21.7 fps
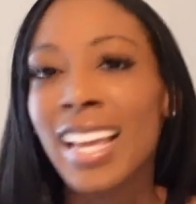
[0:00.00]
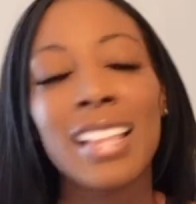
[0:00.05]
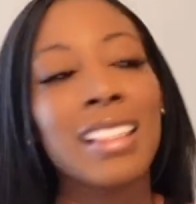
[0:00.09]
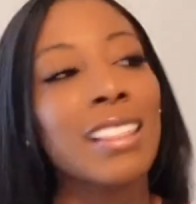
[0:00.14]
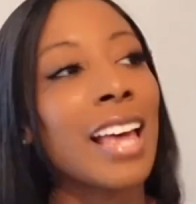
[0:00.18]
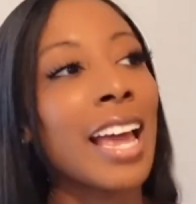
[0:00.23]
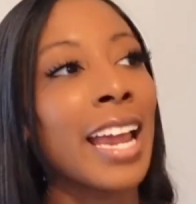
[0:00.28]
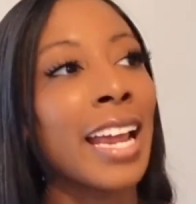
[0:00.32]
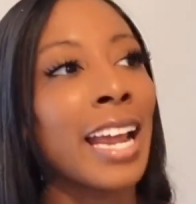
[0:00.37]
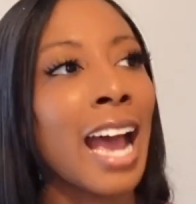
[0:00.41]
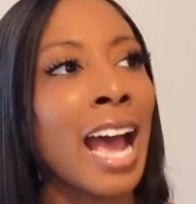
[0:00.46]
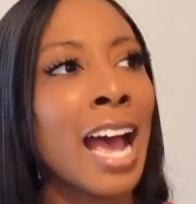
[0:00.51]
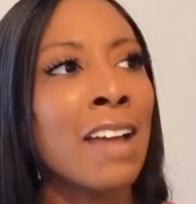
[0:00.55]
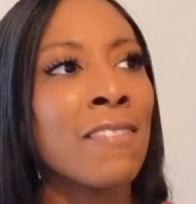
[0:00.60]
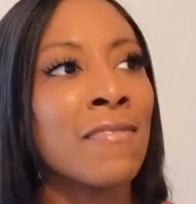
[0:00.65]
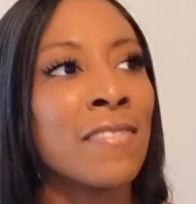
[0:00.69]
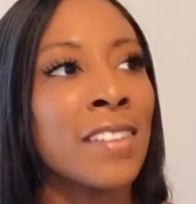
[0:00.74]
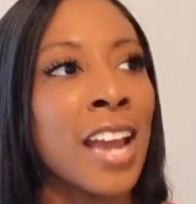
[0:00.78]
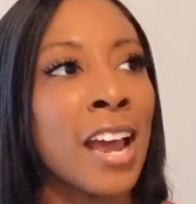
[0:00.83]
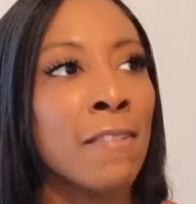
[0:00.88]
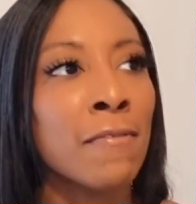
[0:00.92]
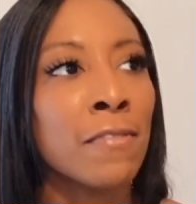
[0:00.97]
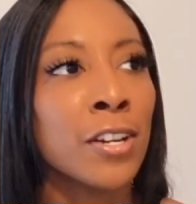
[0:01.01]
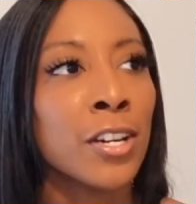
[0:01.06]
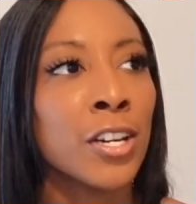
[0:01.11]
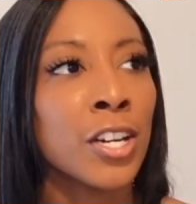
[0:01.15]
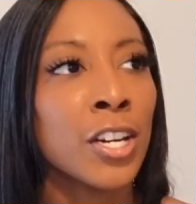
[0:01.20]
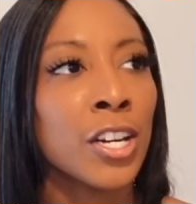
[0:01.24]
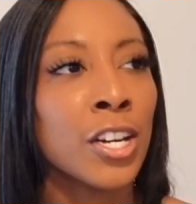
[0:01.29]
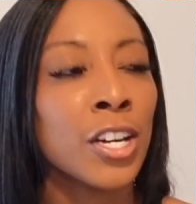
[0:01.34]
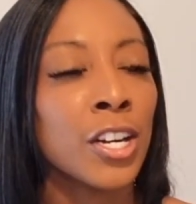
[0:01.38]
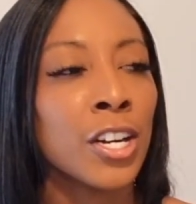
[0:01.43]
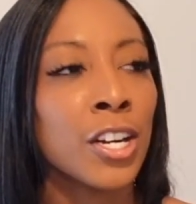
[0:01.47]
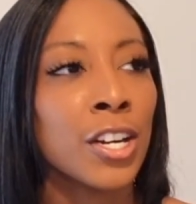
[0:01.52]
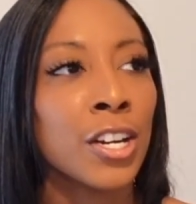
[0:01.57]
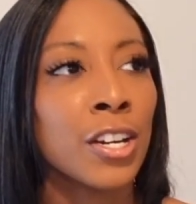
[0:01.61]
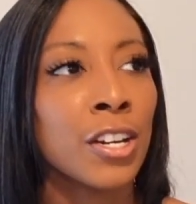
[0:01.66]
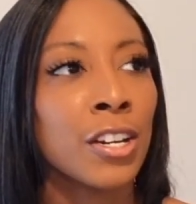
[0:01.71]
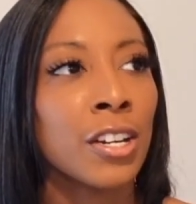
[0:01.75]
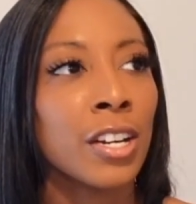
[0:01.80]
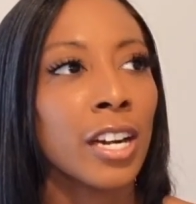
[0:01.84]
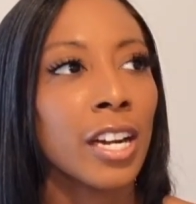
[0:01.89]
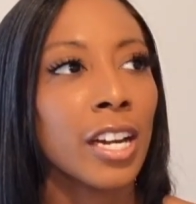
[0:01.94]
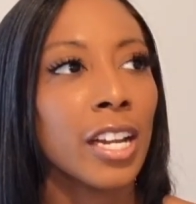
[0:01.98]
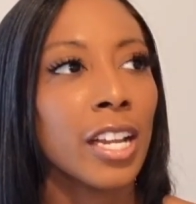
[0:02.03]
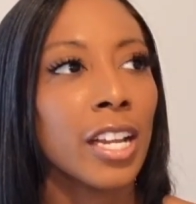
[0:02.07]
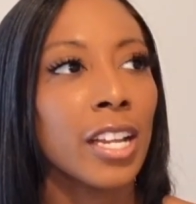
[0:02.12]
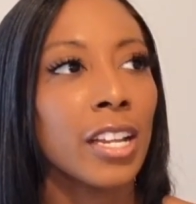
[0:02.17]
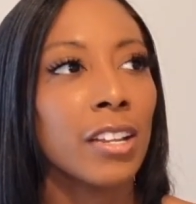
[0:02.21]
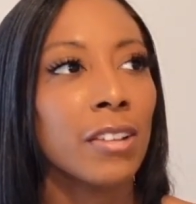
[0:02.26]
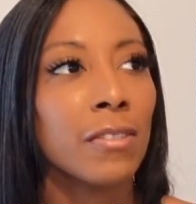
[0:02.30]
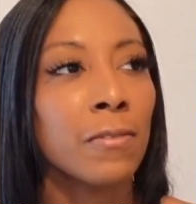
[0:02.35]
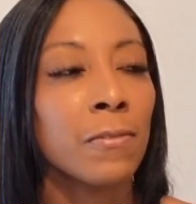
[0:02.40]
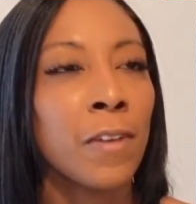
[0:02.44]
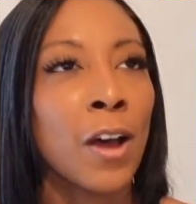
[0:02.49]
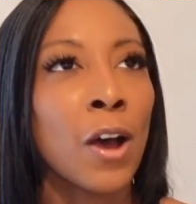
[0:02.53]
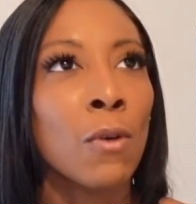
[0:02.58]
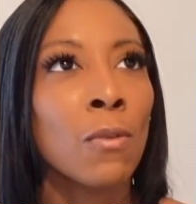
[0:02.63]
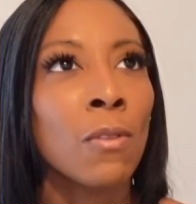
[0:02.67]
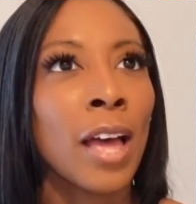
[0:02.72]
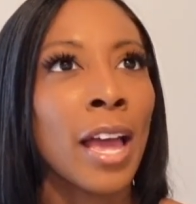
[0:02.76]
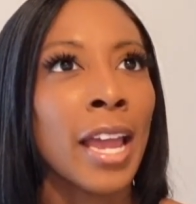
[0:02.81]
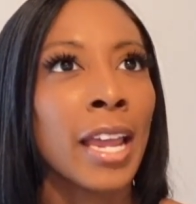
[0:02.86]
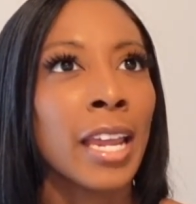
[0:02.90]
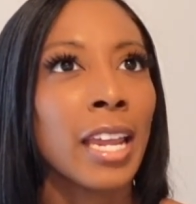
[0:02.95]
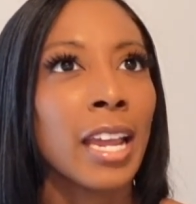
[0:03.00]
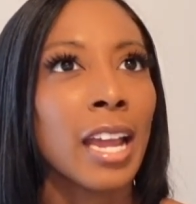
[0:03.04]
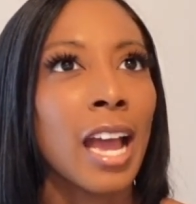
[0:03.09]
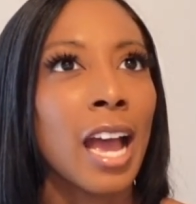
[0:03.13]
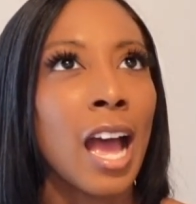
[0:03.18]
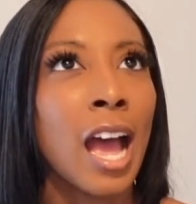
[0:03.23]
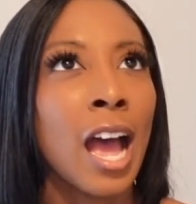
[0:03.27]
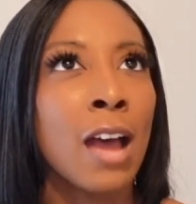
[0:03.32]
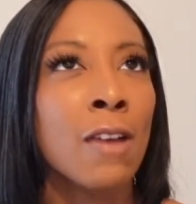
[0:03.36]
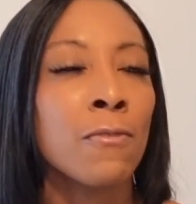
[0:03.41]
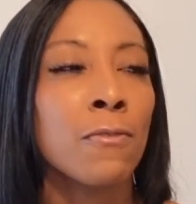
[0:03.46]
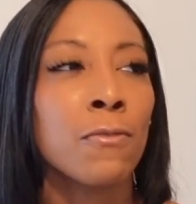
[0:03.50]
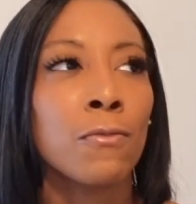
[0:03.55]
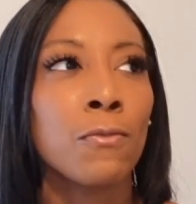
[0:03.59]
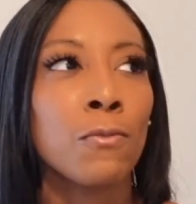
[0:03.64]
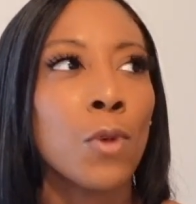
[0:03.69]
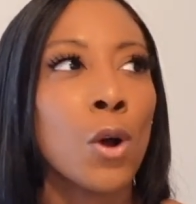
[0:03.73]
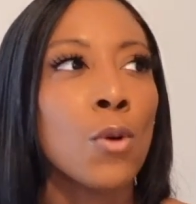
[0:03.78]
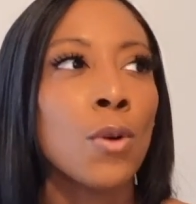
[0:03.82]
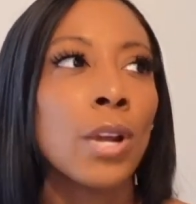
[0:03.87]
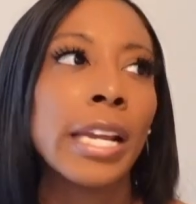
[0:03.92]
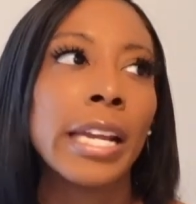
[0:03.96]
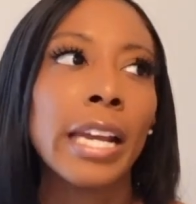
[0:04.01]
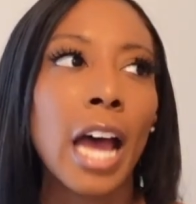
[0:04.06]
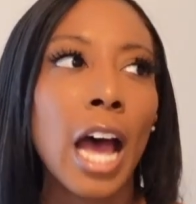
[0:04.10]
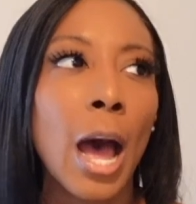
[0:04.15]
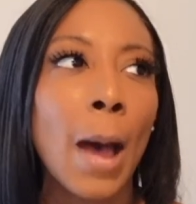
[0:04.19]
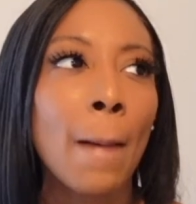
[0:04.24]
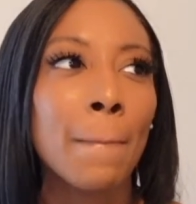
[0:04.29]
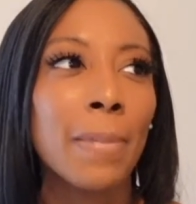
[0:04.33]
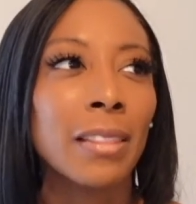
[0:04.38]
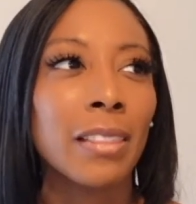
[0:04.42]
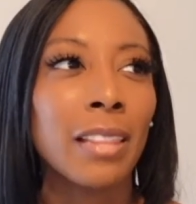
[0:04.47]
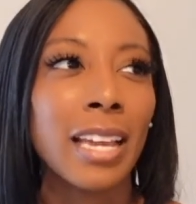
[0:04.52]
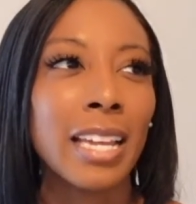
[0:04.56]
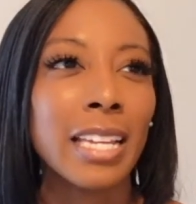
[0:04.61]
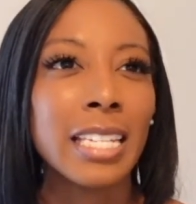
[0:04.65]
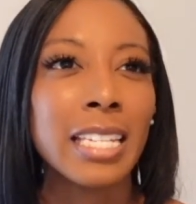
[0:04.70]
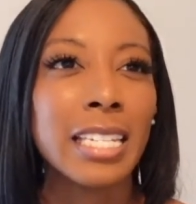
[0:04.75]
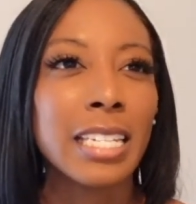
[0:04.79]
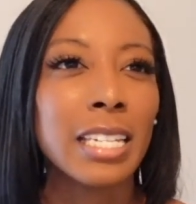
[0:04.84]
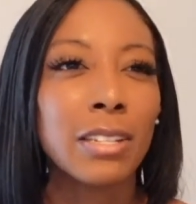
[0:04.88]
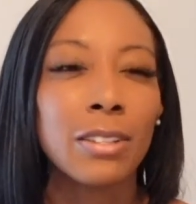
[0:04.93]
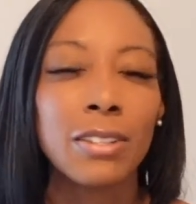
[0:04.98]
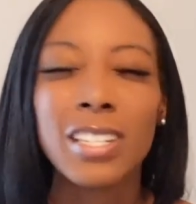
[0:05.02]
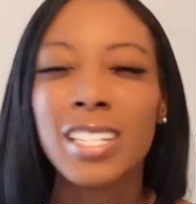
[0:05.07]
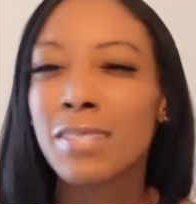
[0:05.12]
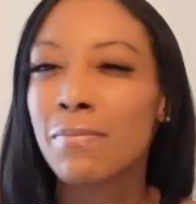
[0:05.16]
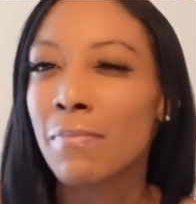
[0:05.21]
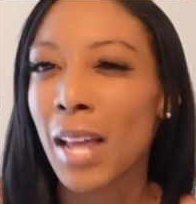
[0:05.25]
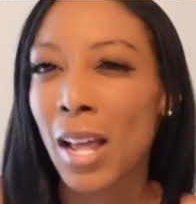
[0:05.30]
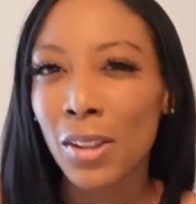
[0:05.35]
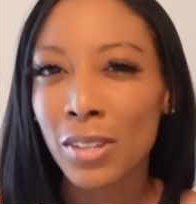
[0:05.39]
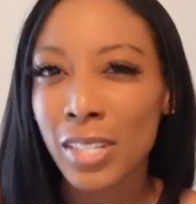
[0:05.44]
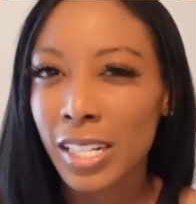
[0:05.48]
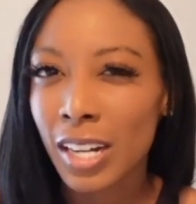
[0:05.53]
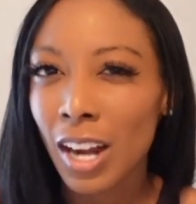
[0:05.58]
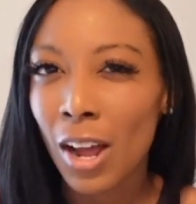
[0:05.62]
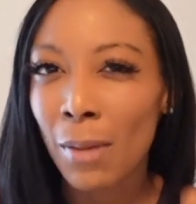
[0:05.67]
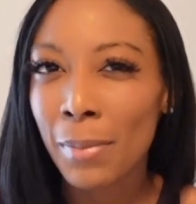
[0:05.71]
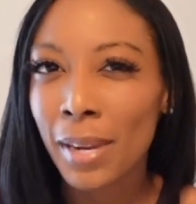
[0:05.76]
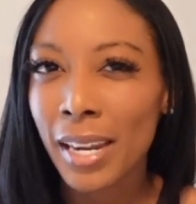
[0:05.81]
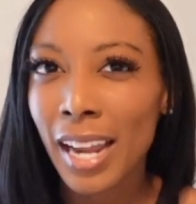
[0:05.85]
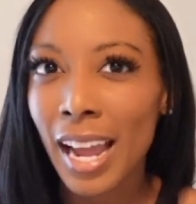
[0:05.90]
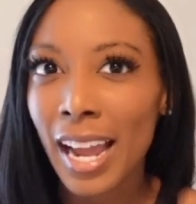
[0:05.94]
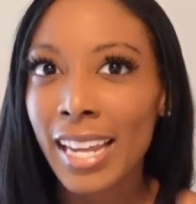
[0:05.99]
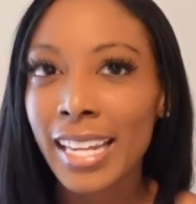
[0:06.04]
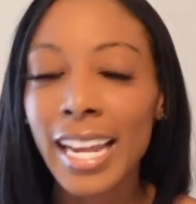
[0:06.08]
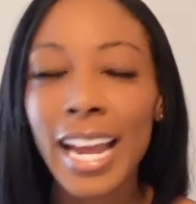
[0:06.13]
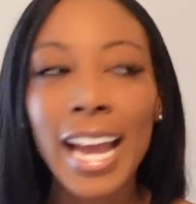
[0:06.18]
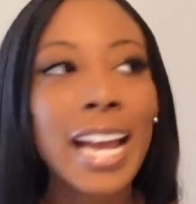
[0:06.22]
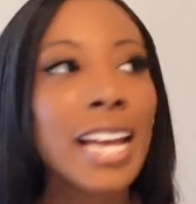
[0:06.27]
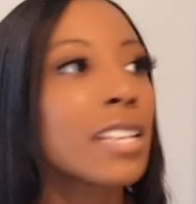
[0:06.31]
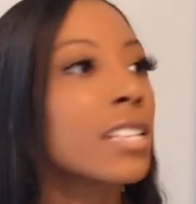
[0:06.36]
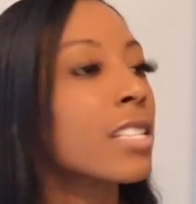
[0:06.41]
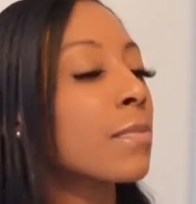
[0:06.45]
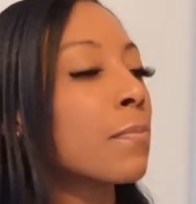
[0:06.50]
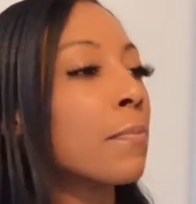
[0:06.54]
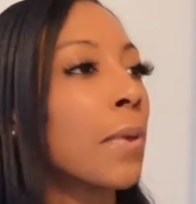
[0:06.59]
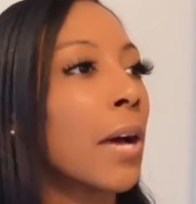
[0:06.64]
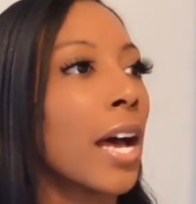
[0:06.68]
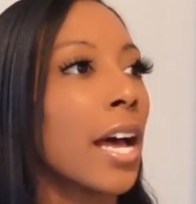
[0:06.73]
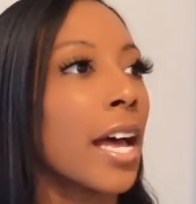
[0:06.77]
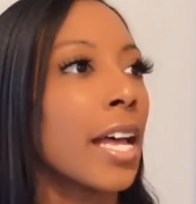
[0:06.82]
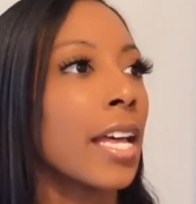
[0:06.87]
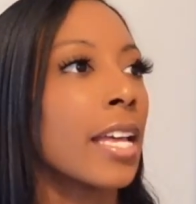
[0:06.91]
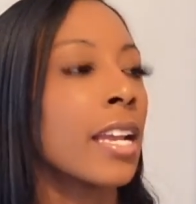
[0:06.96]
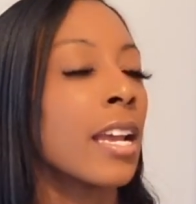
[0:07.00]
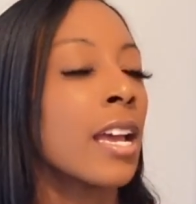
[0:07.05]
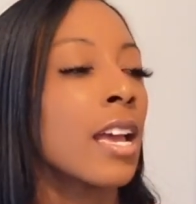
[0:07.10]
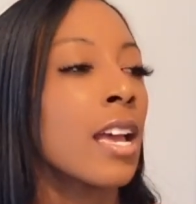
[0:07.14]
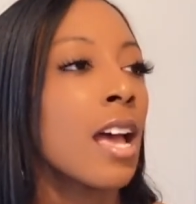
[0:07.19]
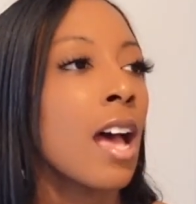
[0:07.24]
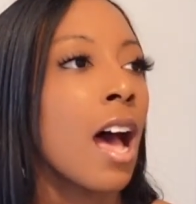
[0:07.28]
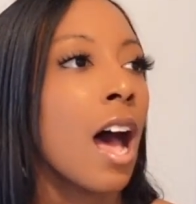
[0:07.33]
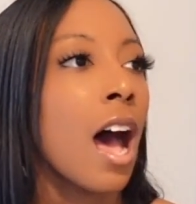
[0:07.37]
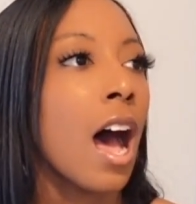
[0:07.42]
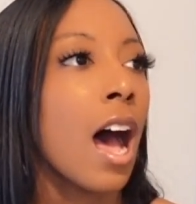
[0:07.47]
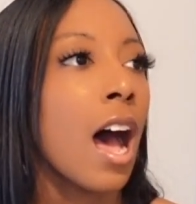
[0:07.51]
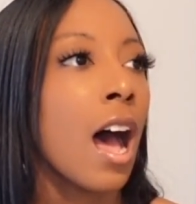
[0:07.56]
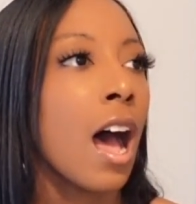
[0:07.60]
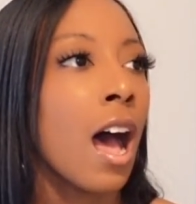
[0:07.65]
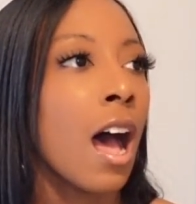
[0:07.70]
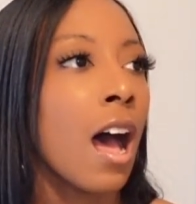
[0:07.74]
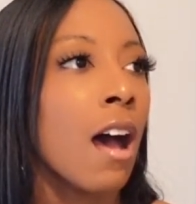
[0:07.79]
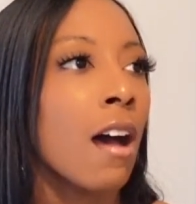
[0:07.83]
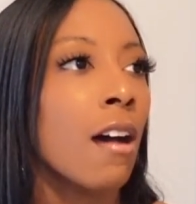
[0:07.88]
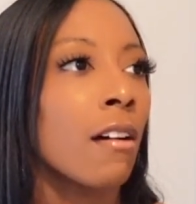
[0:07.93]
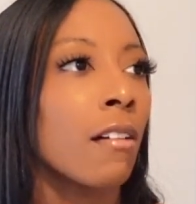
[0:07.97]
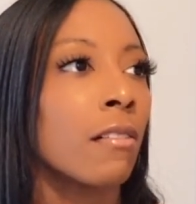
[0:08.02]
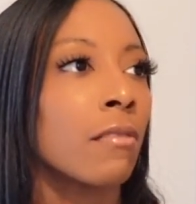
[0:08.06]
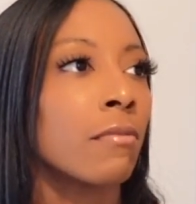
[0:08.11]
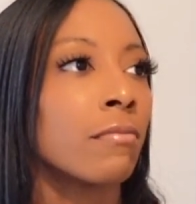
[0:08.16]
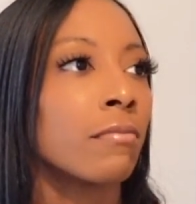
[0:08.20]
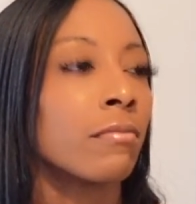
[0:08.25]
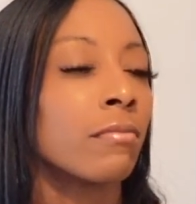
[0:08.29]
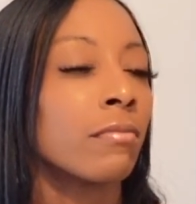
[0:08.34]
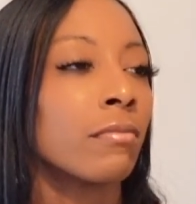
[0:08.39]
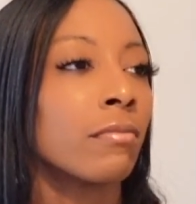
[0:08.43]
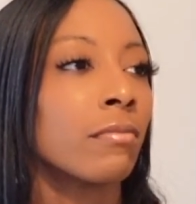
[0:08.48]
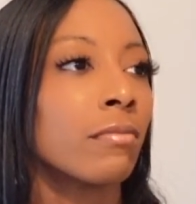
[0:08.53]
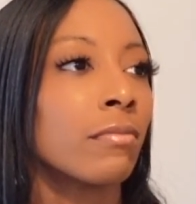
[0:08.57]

Like I've never felt like I've woken up and like still smelled it on me, I guess, but um